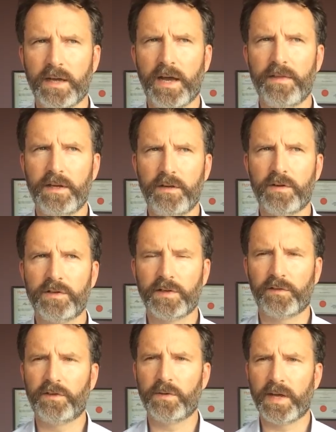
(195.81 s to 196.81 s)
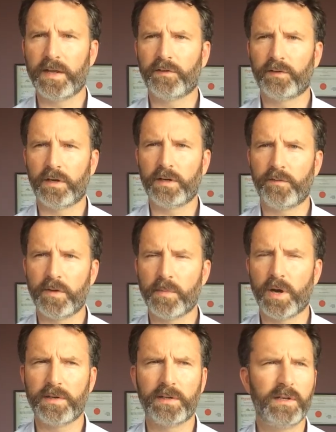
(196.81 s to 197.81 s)
and then you can just do it inside of your
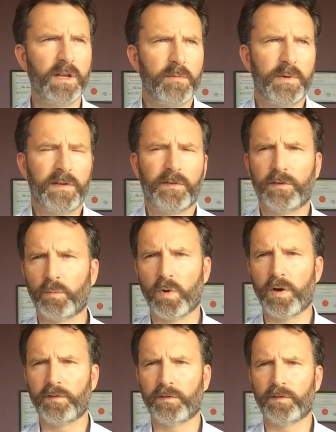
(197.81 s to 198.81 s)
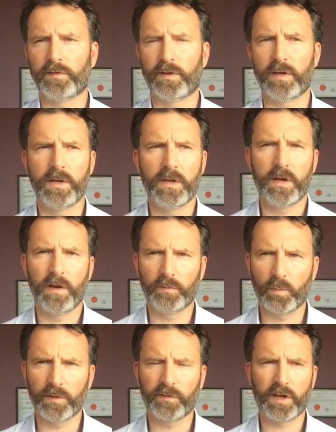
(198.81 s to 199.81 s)
mind, and nobody's the wiser as
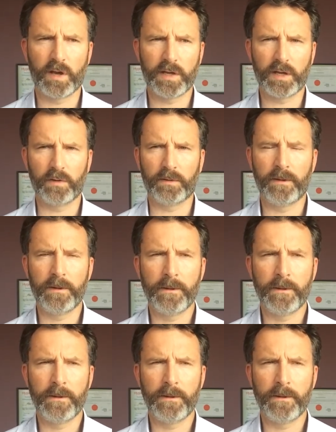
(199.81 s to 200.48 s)
what's going on.